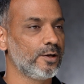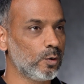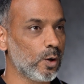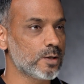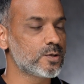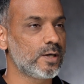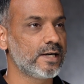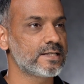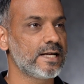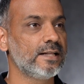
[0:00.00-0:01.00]
You'll also
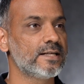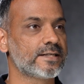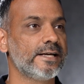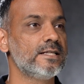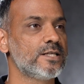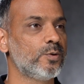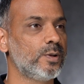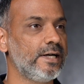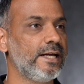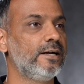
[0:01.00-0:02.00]
understand the skills you
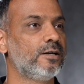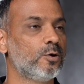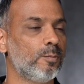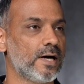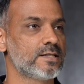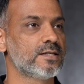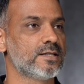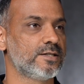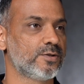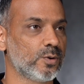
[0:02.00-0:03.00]
would need to master
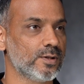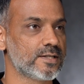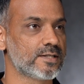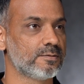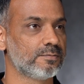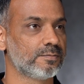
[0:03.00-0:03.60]
such roles.